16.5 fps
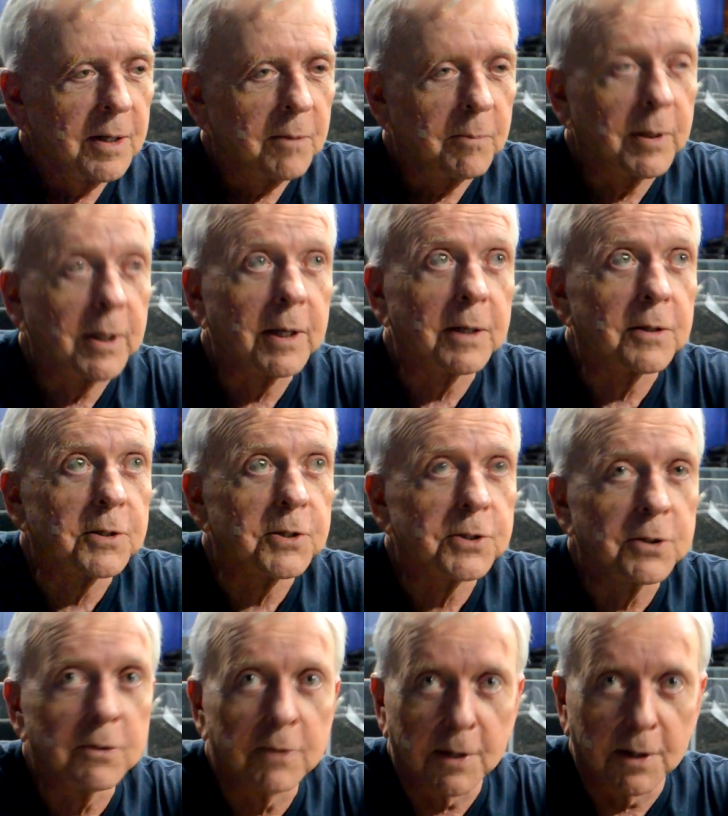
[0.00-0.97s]
being in the
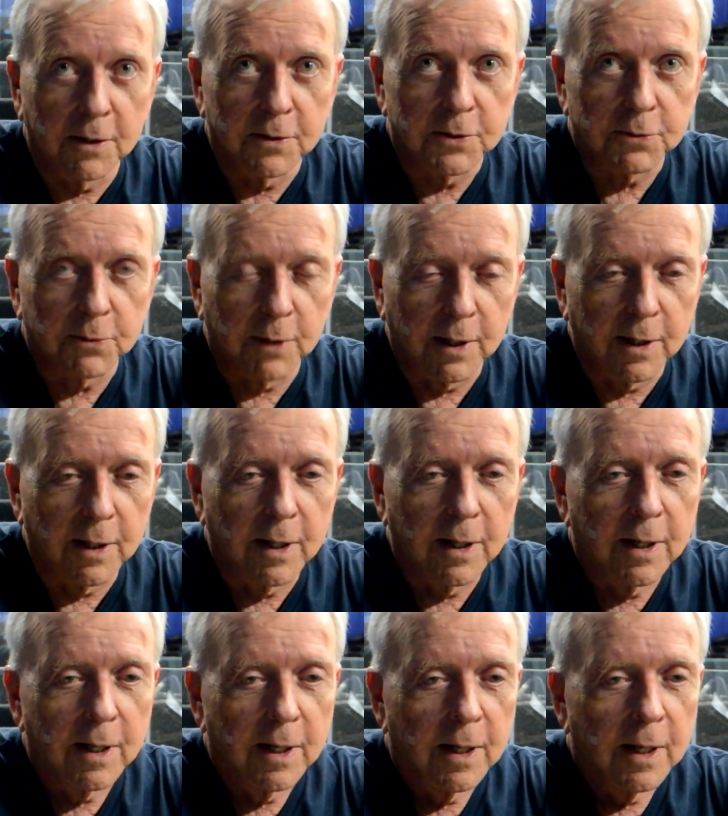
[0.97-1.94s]
studios, where
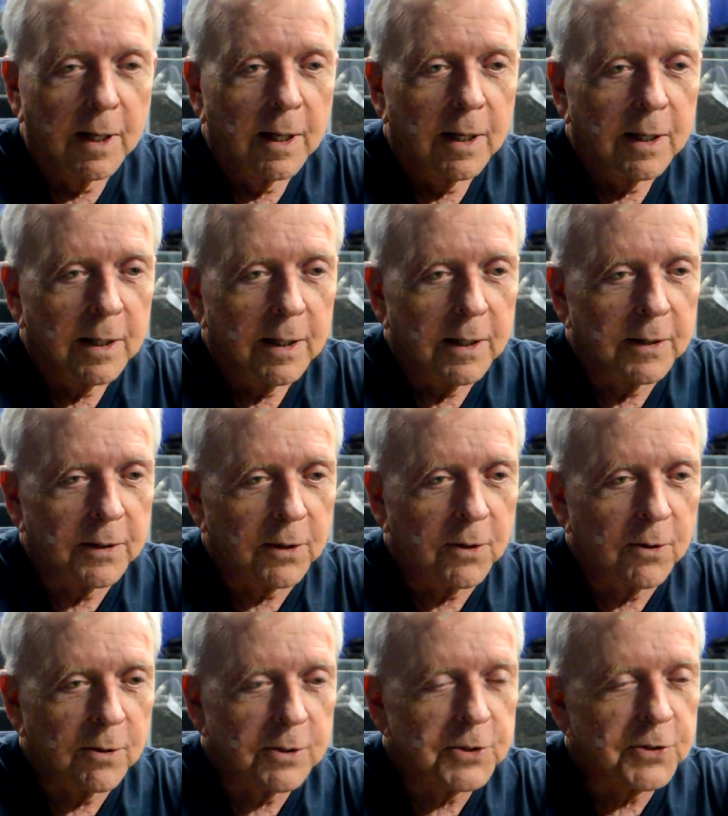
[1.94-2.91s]
in the
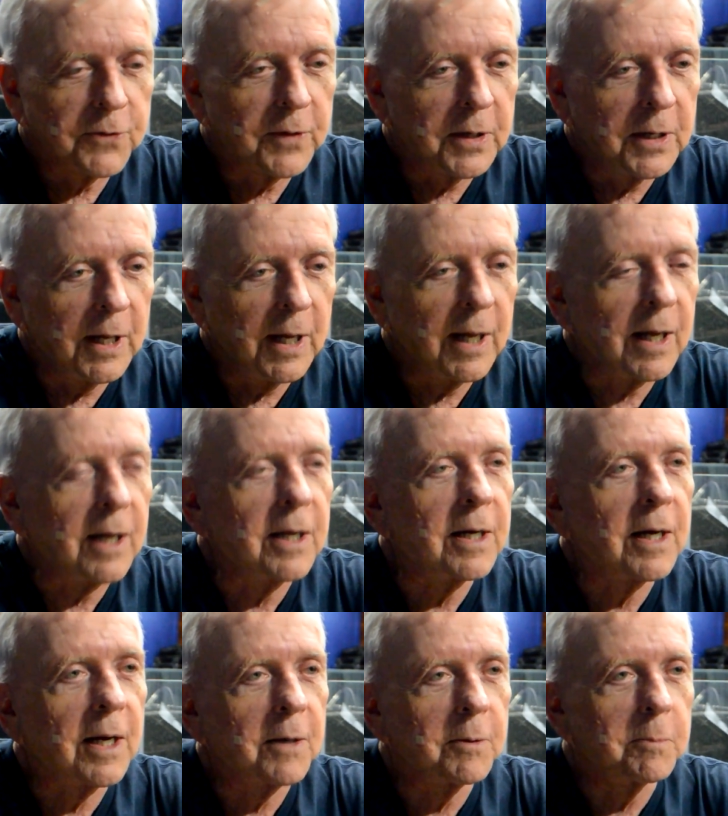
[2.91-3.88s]
course of a day
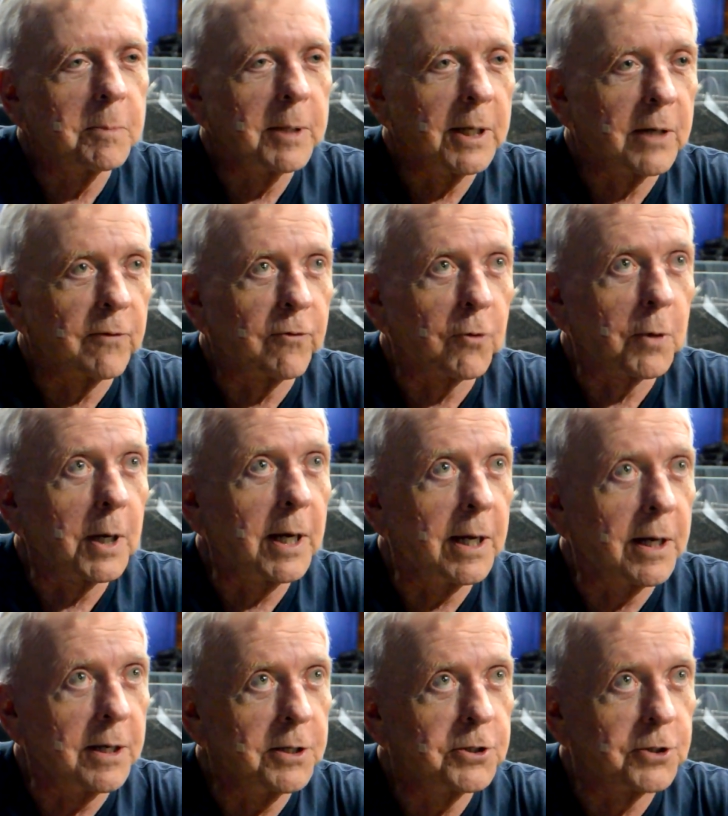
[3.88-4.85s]
I would be on a
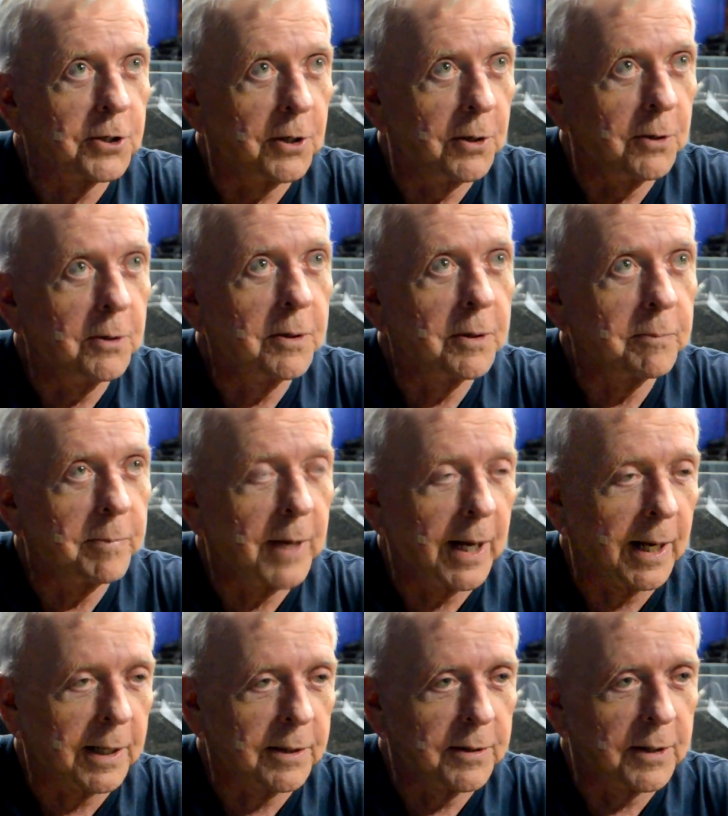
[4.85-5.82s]
variety show
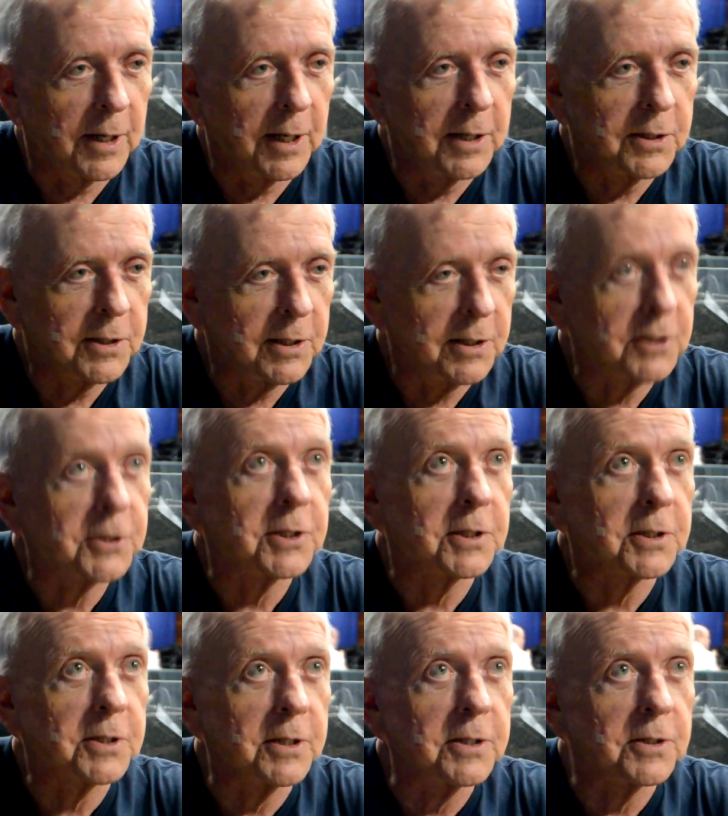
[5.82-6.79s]
back in the
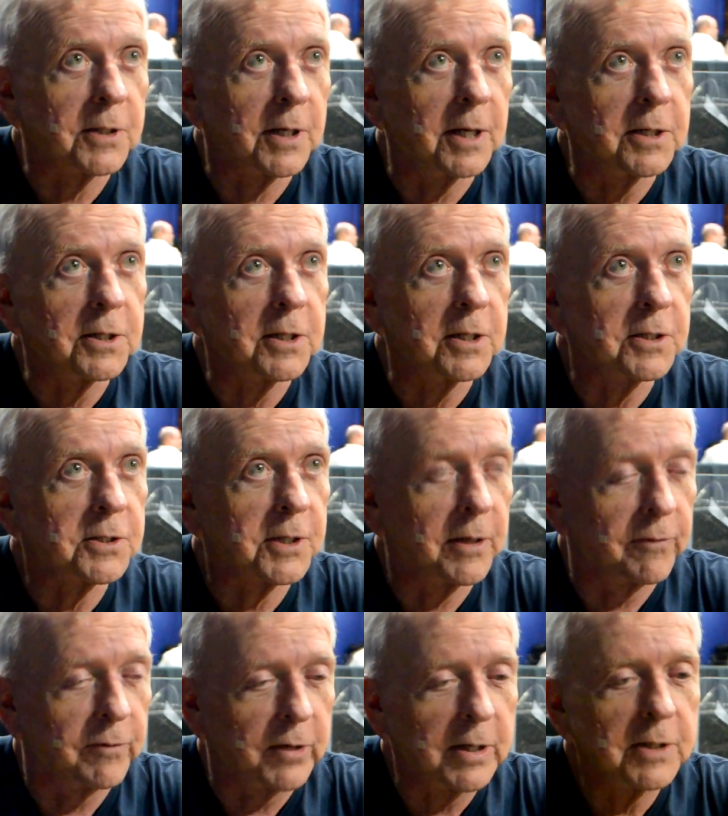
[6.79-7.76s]
1960s,
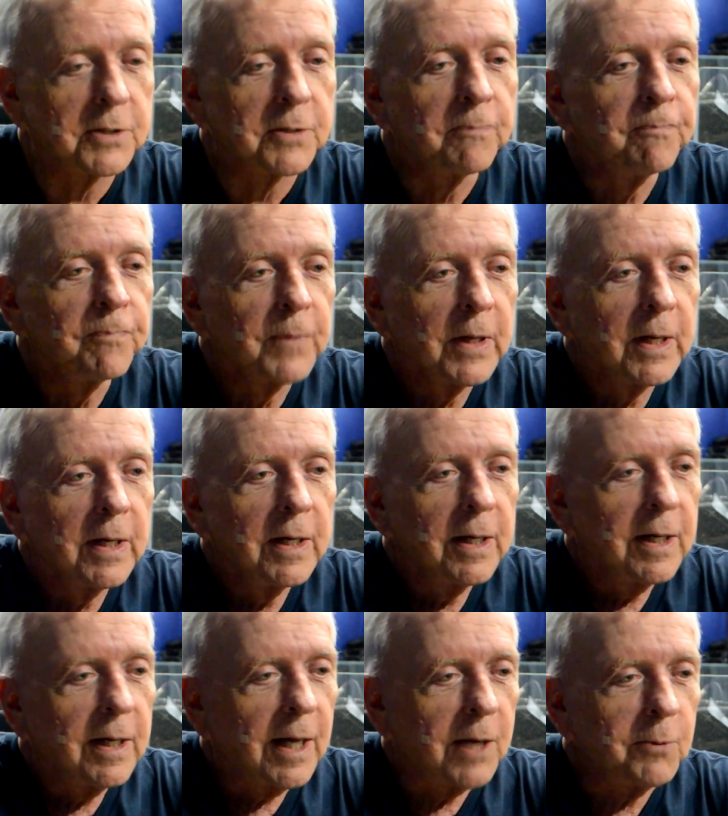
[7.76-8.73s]
1970s,
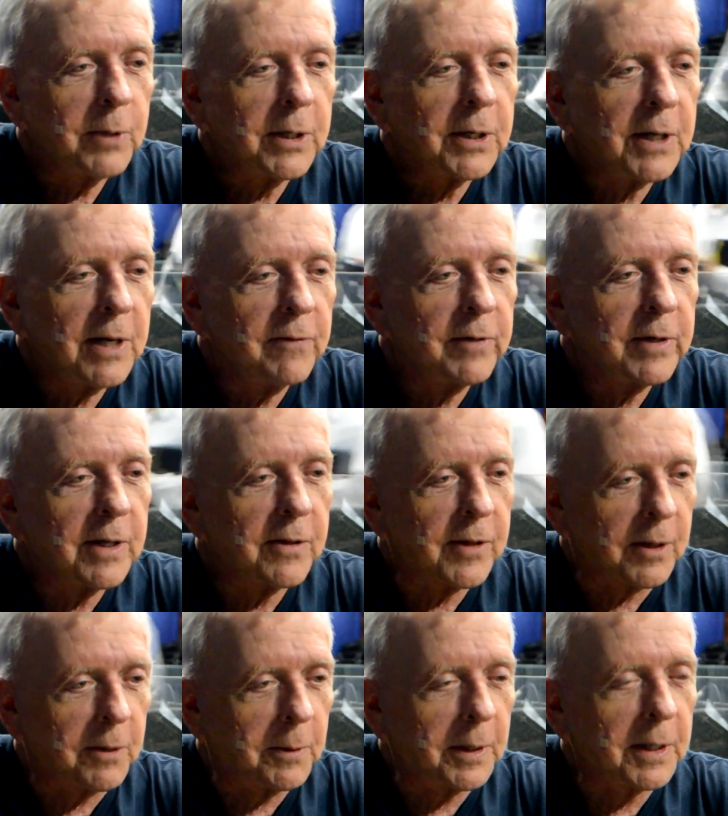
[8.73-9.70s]
and we could have
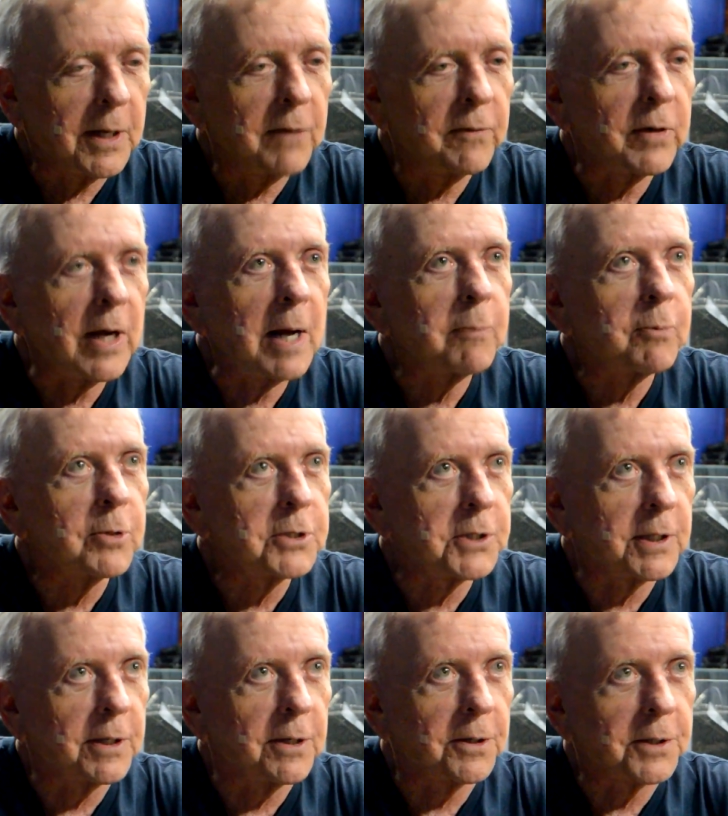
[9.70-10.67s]
anything. We could have an opera
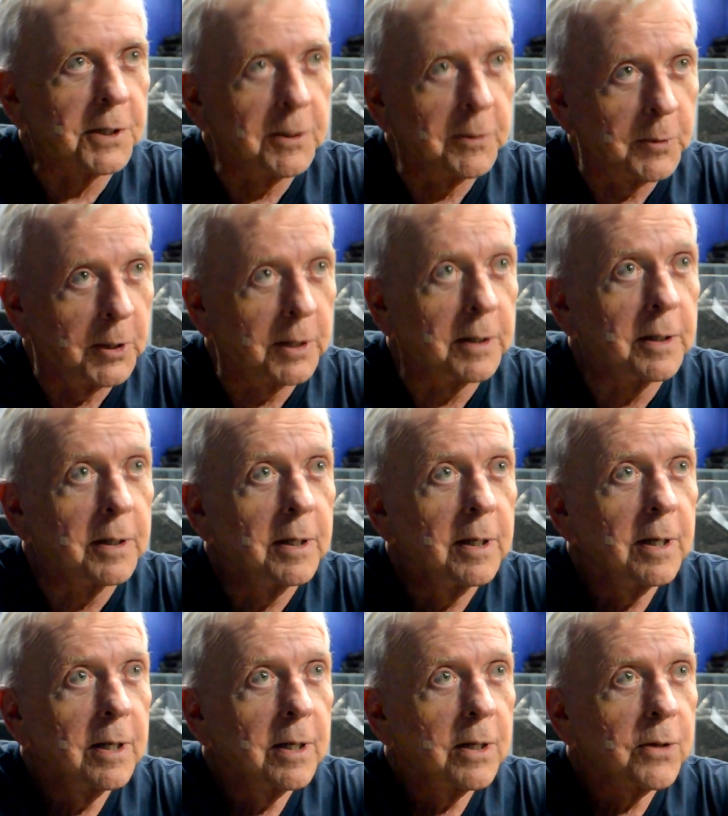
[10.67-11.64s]
singer come in,
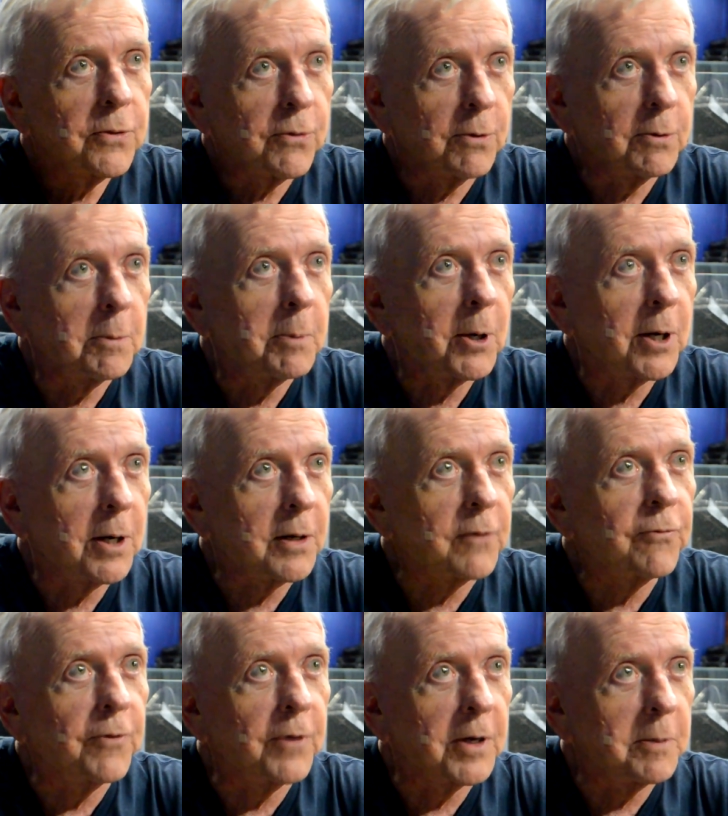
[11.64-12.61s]
throw a part in
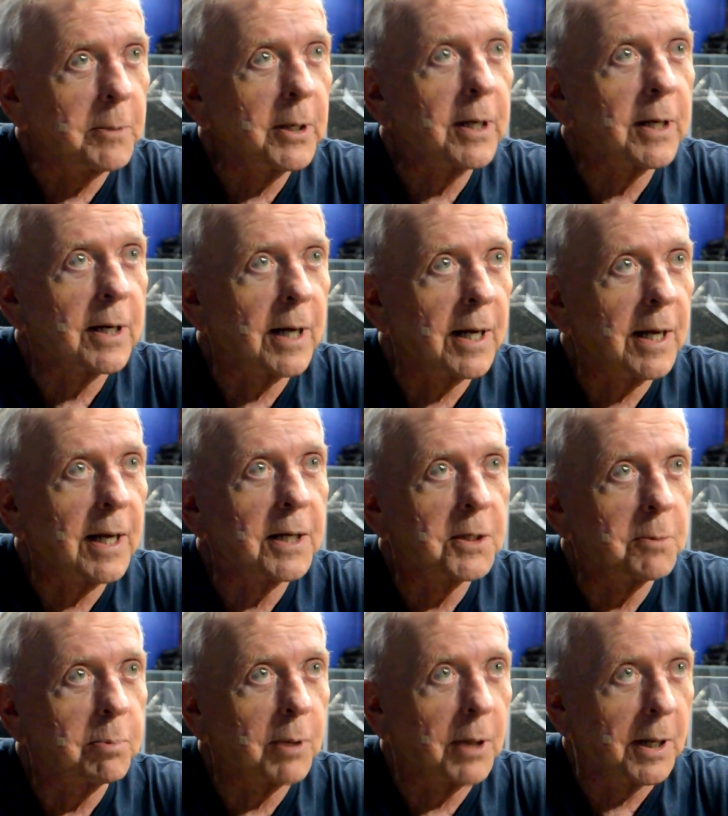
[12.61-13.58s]
front of me, and I had
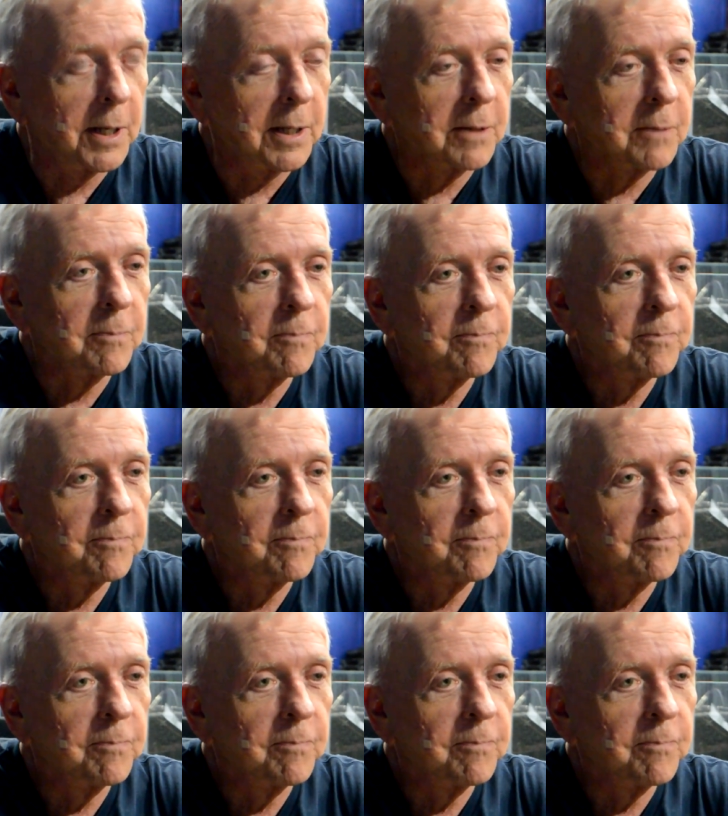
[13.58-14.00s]
to play it.